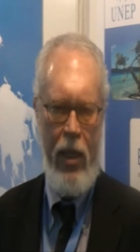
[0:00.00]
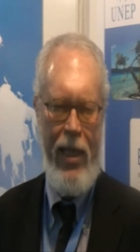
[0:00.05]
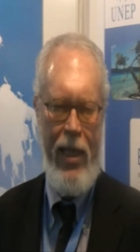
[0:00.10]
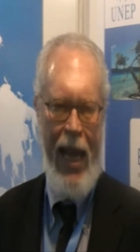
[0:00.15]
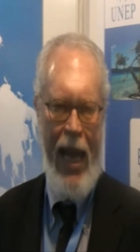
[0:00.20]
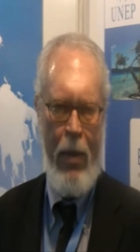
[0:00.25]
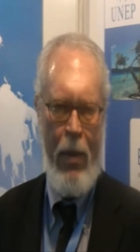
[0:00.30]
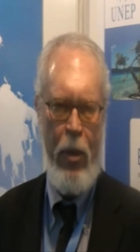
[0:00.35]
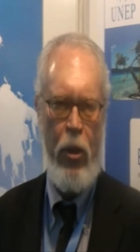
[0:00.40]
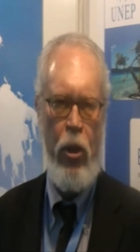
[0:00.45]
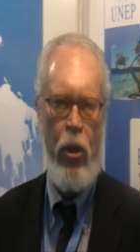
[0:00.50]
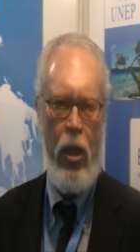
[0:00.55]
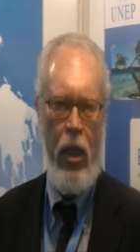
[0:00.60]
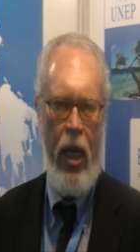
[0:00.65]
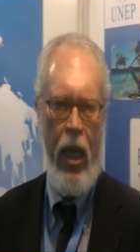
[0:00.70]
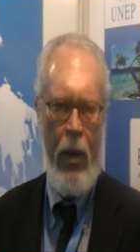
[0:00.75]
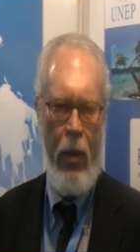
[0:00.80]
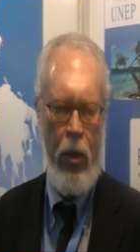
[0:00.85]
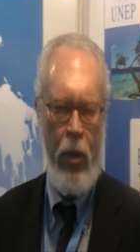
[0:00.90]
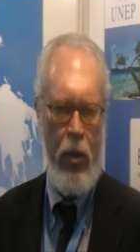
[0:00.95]
damaging
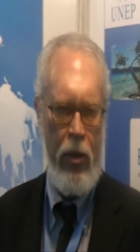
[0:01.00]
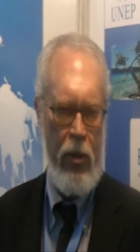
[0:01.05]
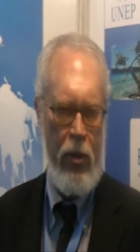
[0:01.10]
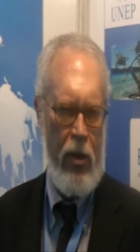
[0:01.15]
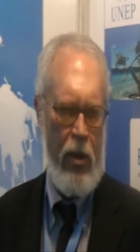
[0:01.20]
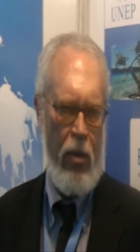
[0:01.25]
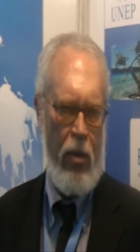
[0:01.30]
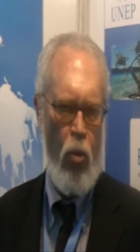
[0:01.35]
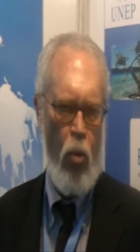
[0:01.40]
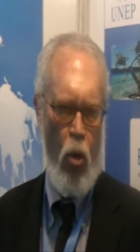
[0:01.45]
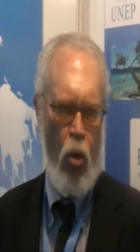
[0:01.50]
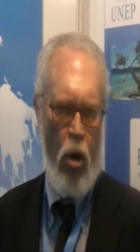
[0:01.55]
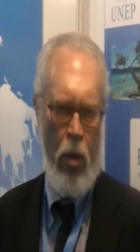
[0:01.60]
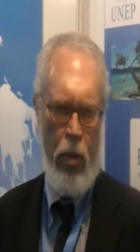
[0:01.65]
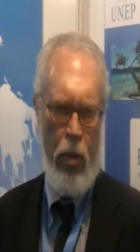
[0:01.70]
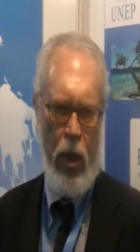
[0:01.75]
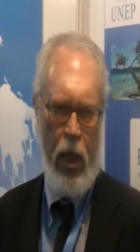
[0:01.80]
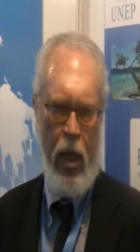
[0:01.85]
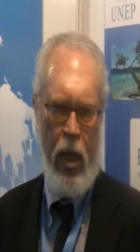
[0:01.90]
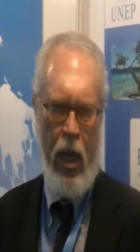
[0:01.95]
chemicals that
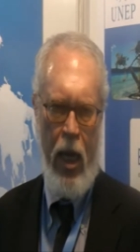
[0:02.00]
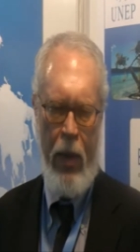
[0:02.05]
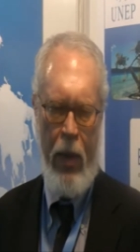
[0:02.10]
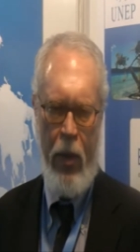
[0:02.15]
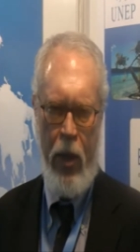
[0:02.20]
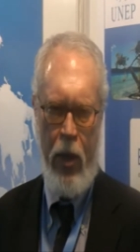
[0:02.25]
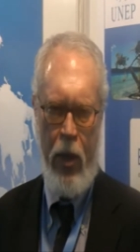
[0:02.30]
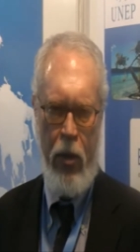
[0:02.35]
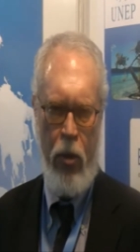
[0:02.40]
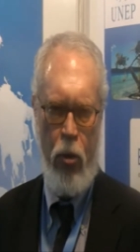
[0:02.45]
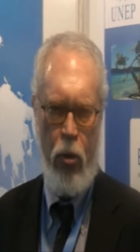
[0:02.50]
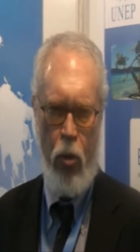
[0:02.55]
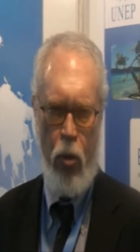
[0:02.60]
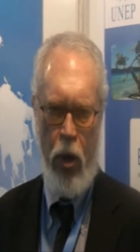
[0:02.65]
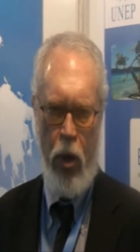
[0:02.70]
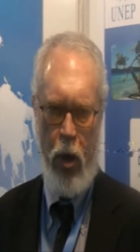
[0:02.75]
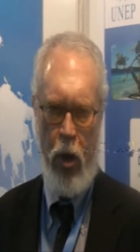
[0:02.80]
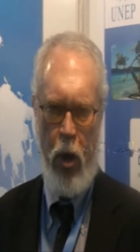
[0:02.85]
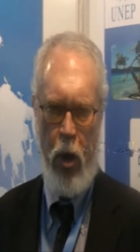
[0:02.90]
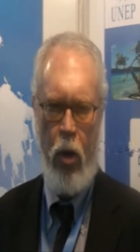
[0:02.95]
warm the climate and
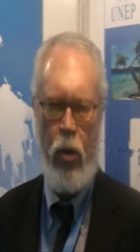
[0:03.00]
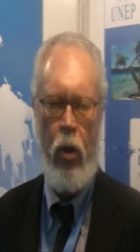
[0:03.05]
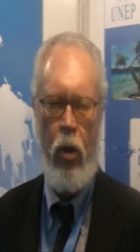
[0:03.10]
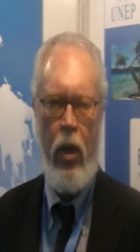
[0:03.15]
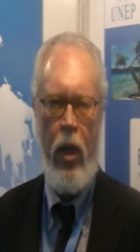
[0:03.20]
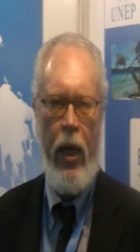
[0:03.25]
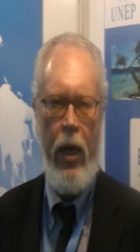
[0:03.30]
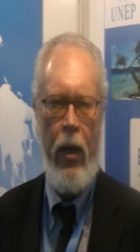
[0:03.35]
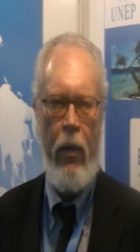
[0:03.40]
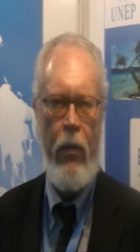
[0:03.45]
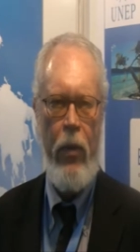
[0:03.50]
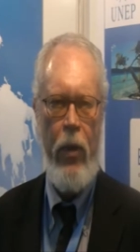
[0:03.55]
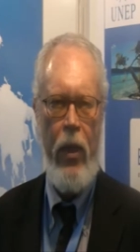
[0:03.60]
destroy the ozone layer.